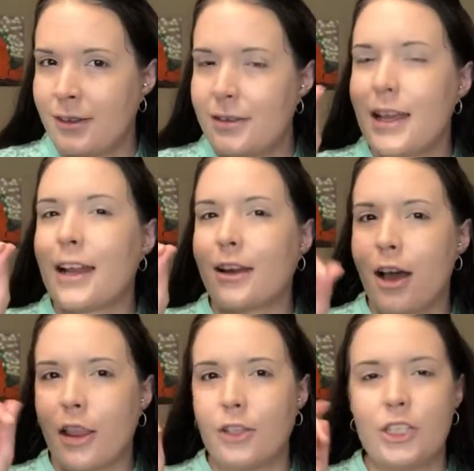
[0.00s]

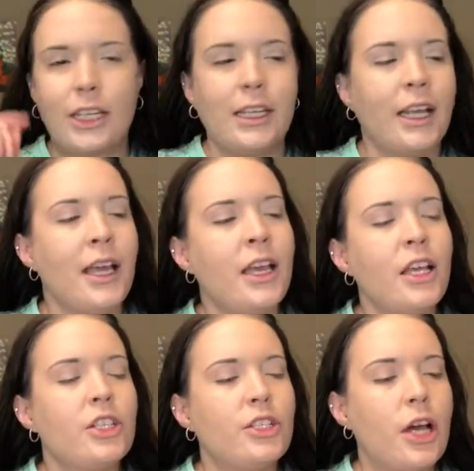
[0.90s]
technology.
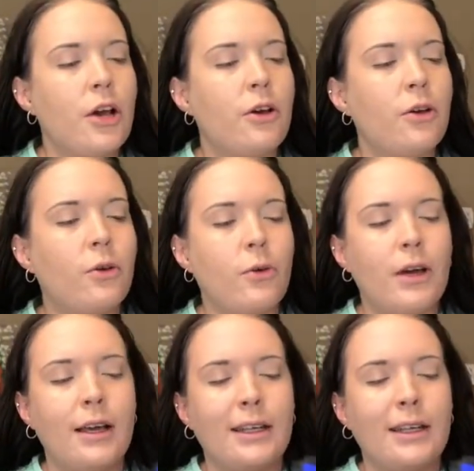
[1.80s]
So,